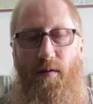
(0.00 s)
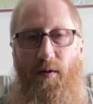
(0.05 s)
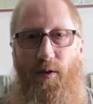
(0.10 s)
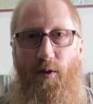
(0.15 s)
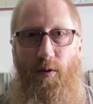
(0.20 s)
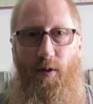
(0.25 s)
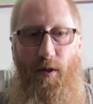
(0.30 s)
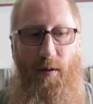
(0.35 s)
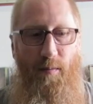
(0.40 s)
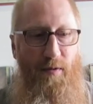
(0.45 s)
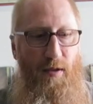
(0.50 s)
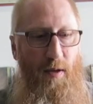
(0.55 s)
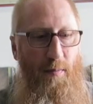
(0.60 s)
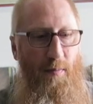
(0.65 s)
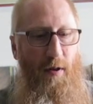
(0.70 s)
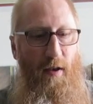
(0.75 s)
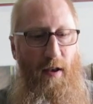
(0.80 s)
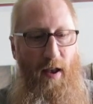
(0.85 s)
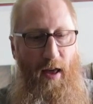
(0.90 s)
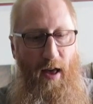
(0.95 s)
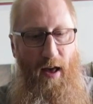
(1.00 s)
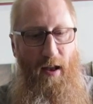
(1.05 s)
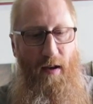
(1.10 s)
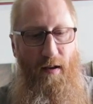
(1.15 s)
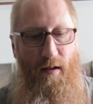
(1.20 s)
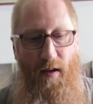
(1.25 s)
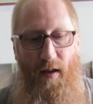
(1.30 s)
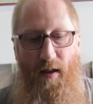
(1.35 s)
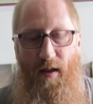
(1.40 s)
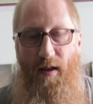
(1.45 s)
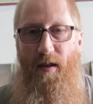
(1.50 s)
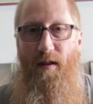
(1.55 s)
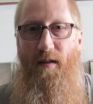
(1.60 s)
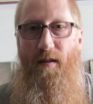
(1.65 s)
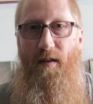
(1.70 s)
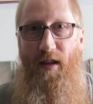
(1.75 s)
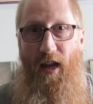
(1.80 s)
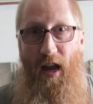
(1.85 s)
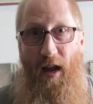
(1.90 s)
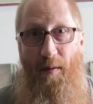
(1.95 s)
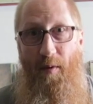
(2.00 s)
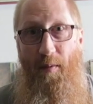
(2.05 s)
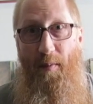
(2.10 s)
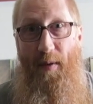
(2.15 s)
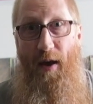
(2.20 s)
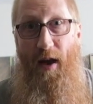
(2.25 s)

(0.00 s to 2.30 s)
2 thumbs up on that. Camera